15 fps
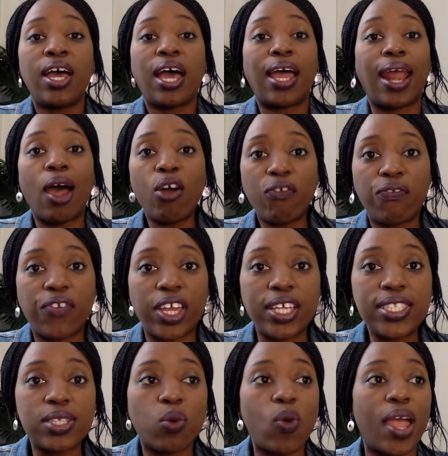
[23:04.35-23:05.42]
an
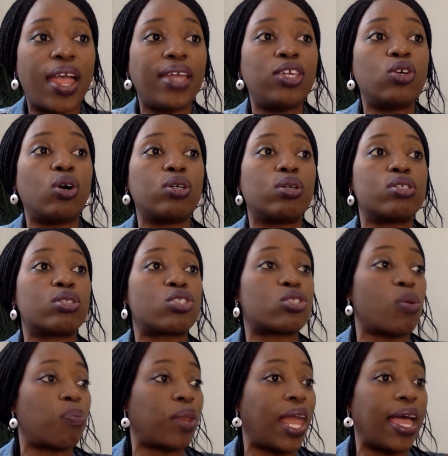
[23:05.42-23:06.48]
outfit where you're
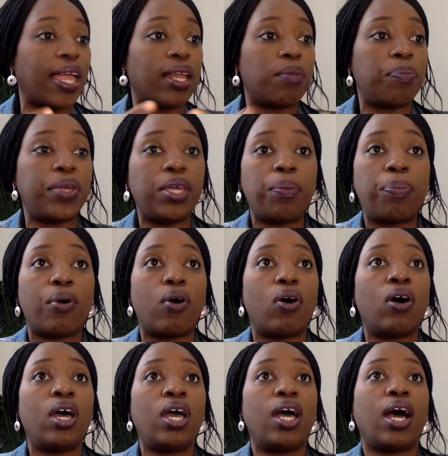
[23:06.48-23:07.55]
supplying
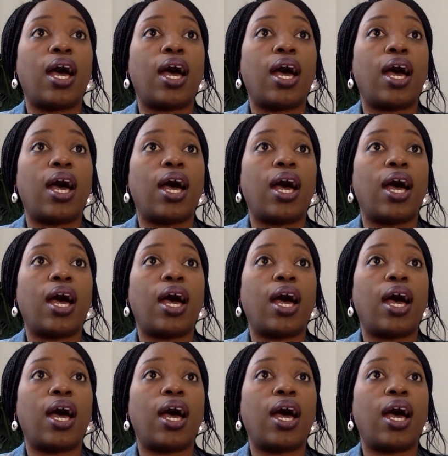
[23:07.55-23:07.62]
people,